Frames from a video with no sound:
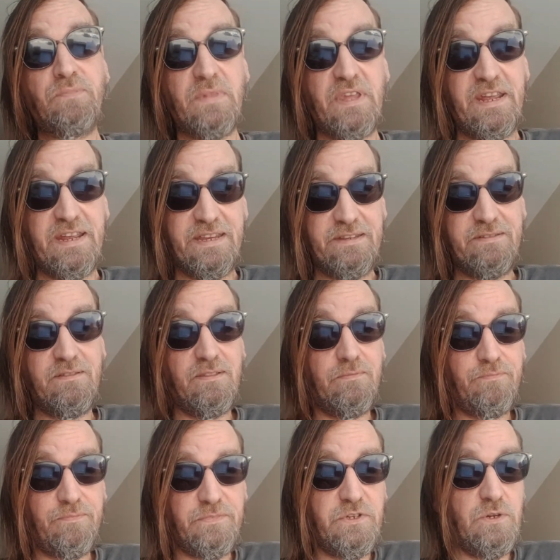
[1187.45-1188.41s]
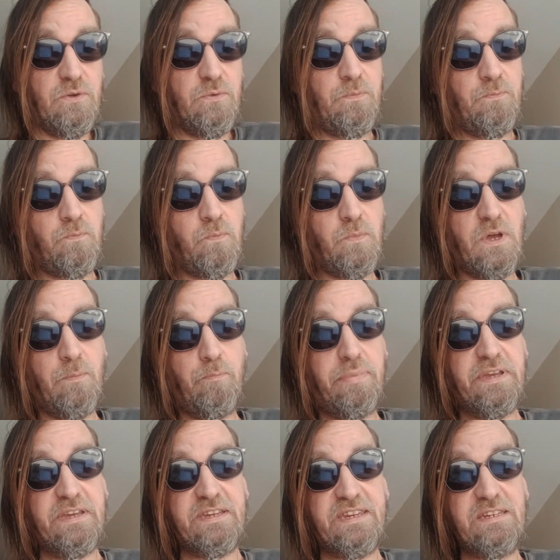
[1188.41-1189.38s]
I had, a
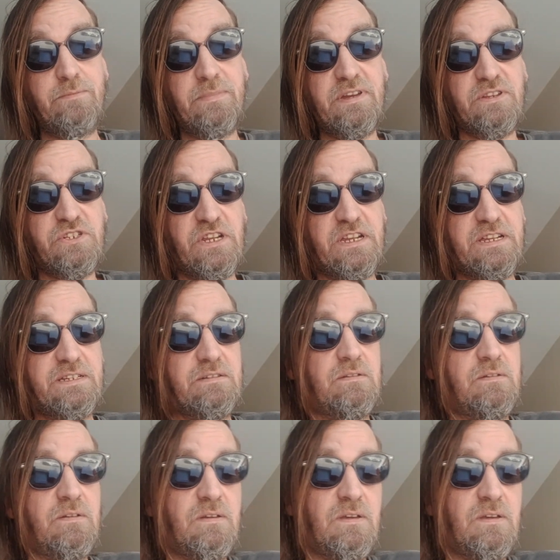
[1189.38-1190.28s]
big email chain.